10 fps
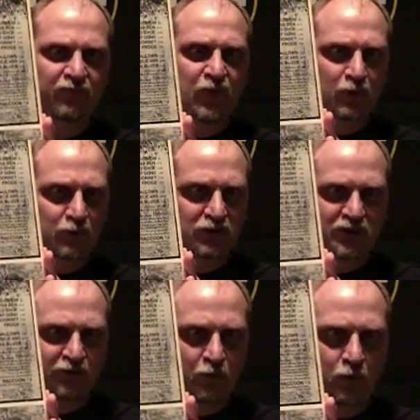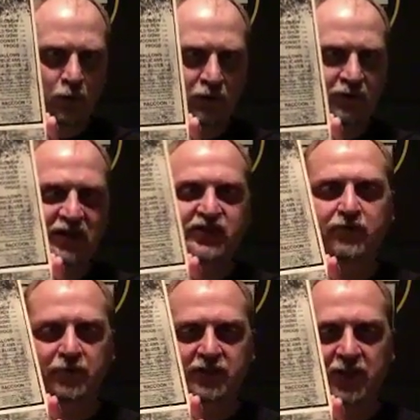vocals for
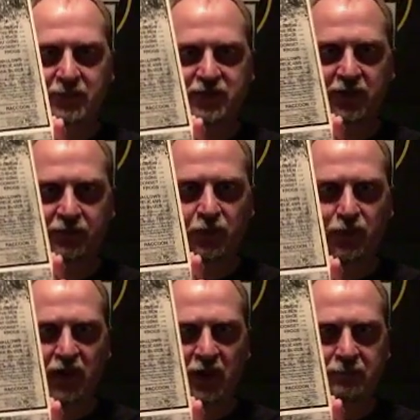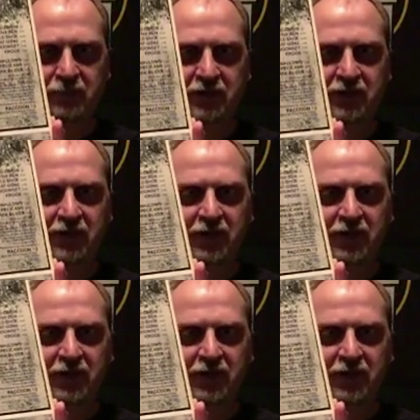instrument type stuff going on, but